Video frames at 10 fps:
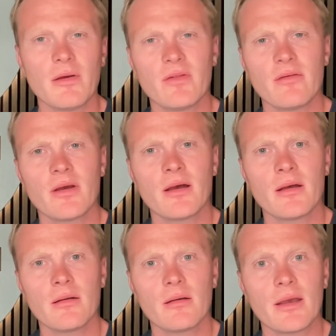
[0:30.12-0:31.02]
whether there
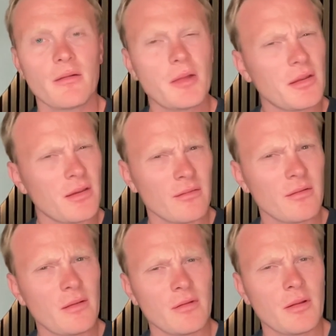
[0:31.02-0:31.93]
are kind of
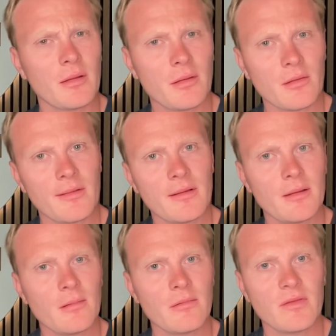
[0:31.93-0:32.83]
security risks
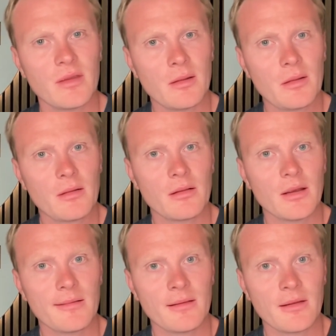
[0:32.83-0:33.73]
associated with these
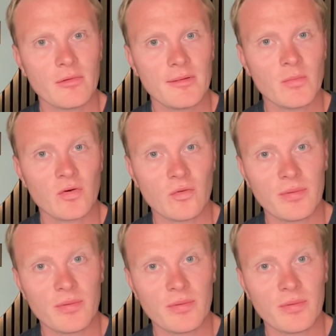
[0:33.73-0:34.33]
large language model